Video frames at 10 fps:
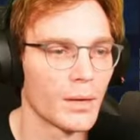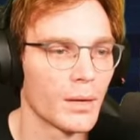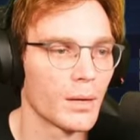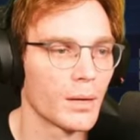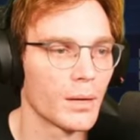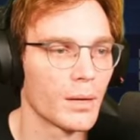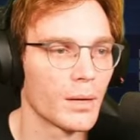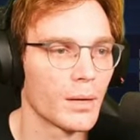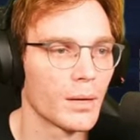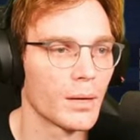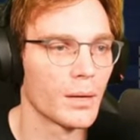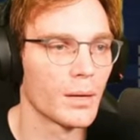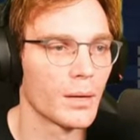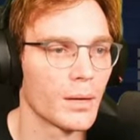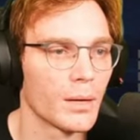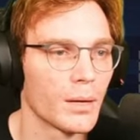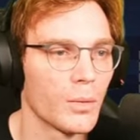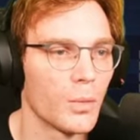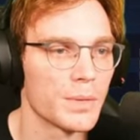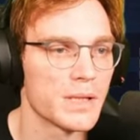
No one is speaking in this clip.